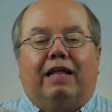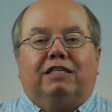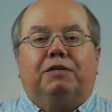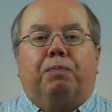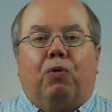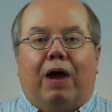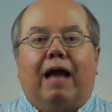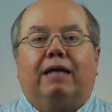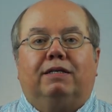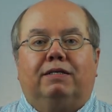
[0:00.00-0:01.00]
That's a
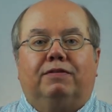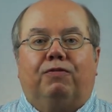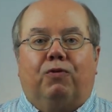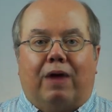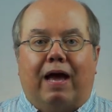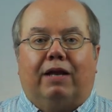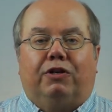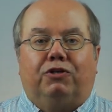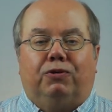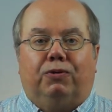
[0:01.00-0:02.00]
practice of
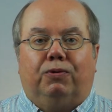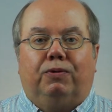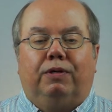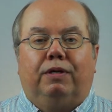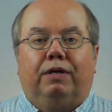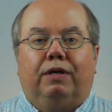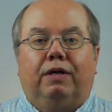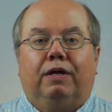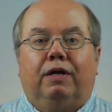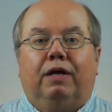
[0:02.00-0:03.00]
gratitude.
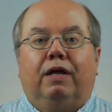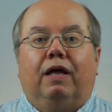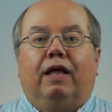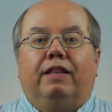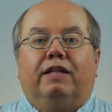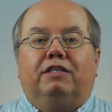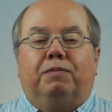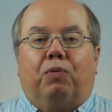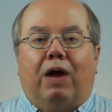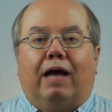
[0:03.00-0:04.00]
That's
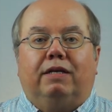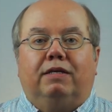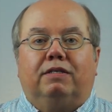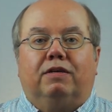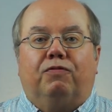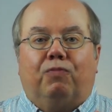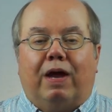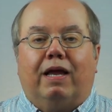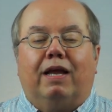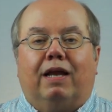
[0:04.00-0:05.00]
a practice of
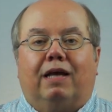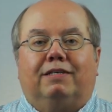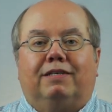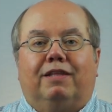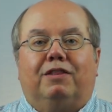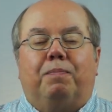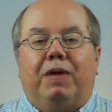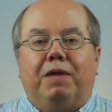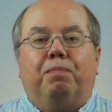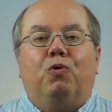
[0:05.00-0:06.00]
recognizing that the
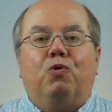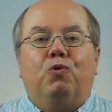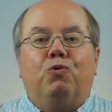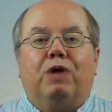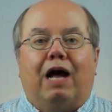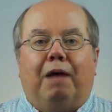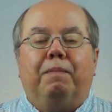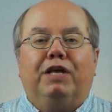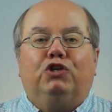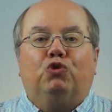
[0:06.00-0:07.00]
people who
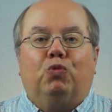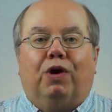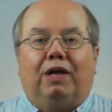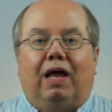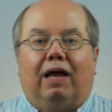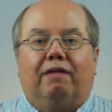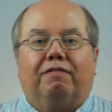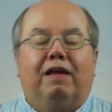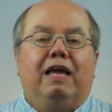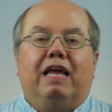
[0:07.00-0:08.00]
come into our
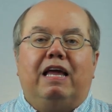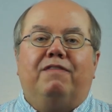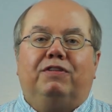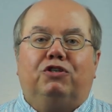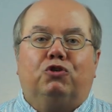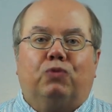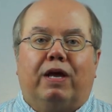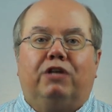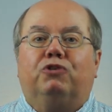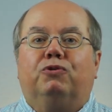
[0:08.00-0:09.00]
life, even
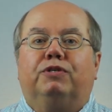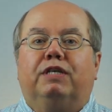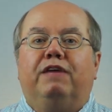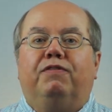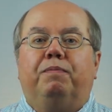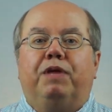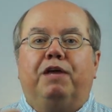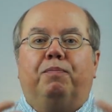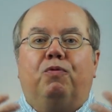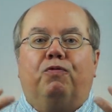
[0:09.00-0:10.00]
strangers, even
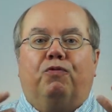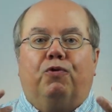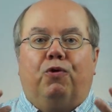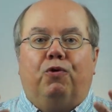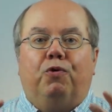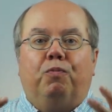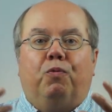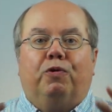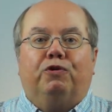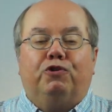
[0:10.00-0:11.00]
people for
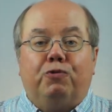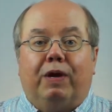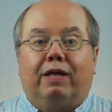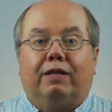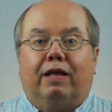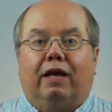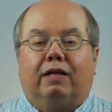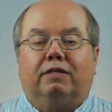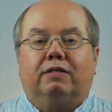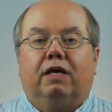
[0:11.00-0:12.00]
whom we're doing
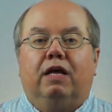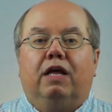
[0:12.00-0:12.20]
things,